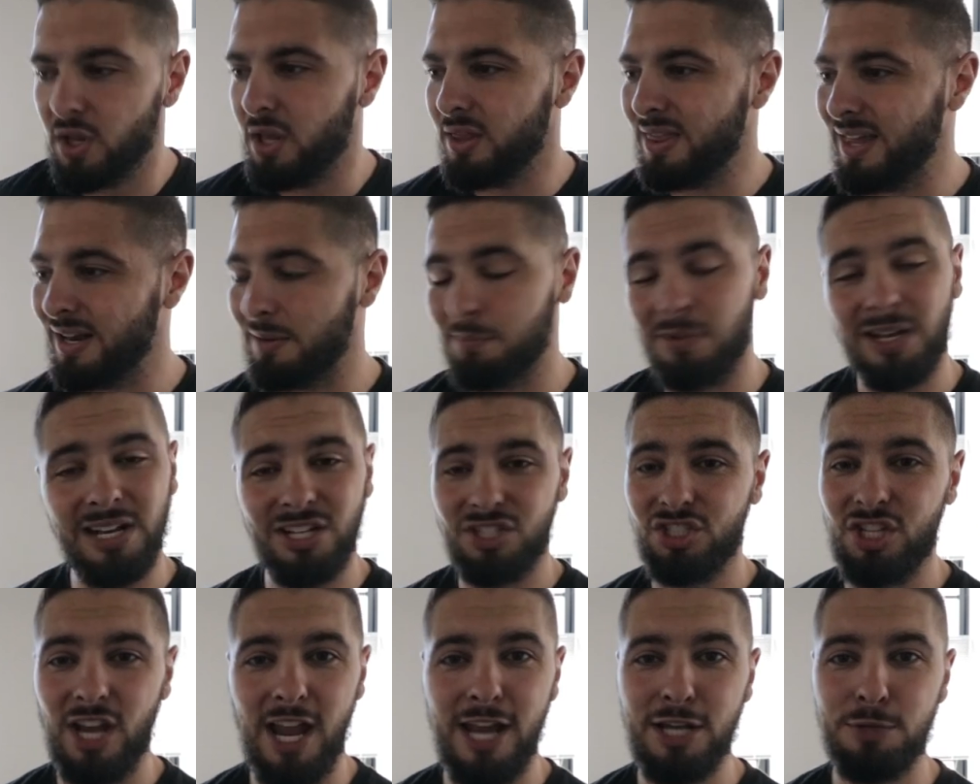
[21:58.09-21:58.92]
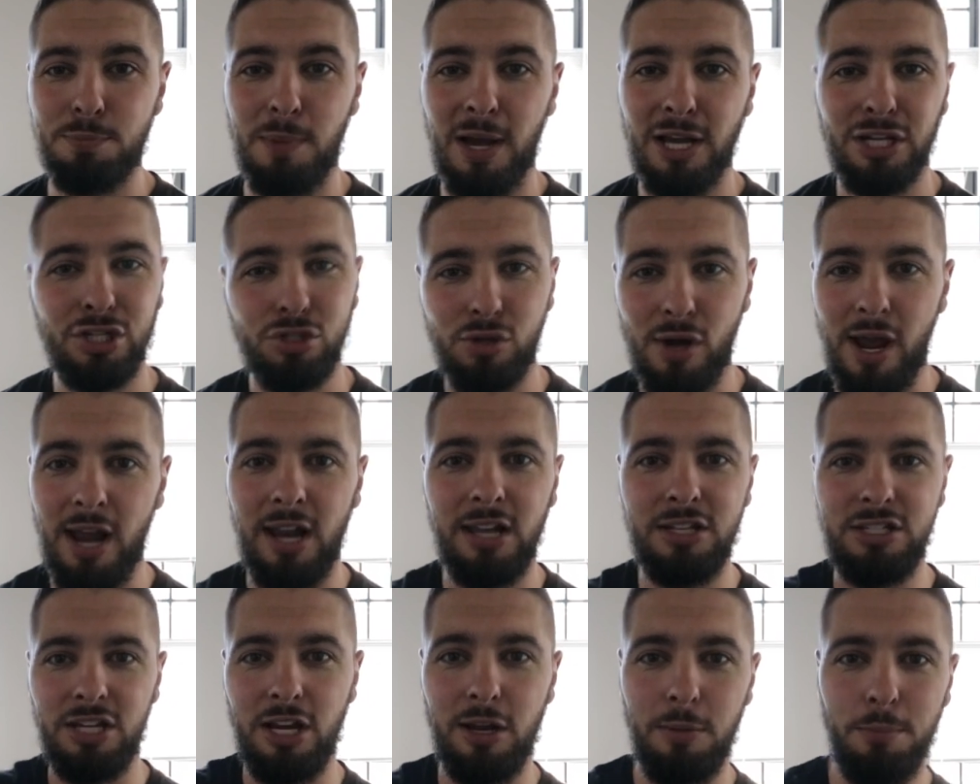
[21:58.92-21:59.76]
then I'm gonna change my
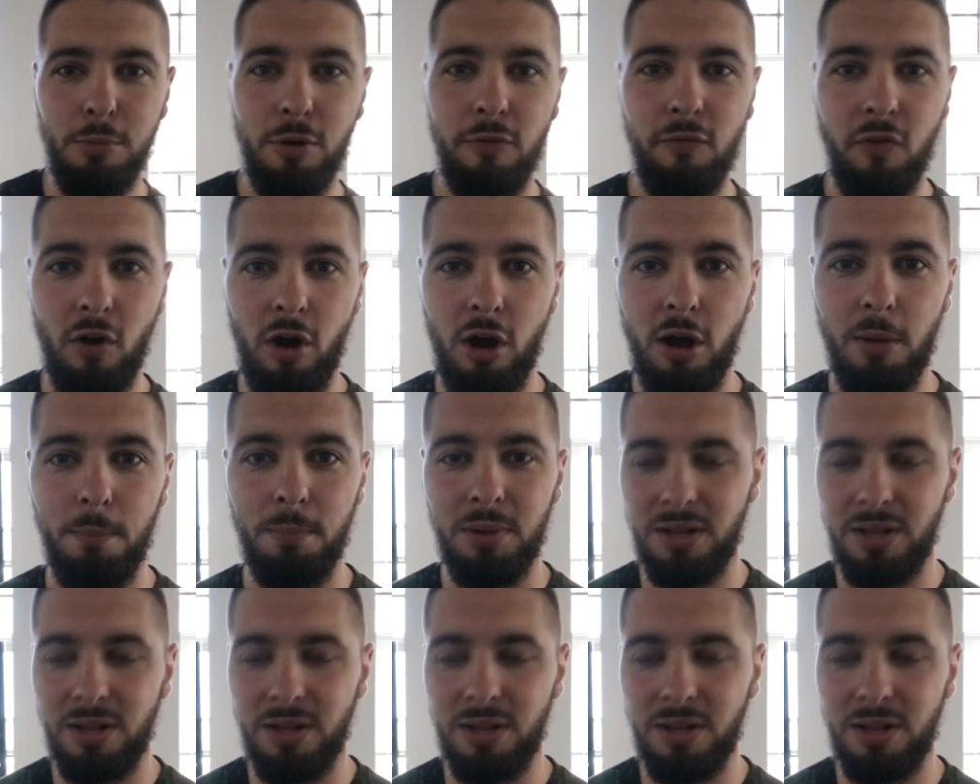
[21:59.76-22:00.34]
strategy and move on.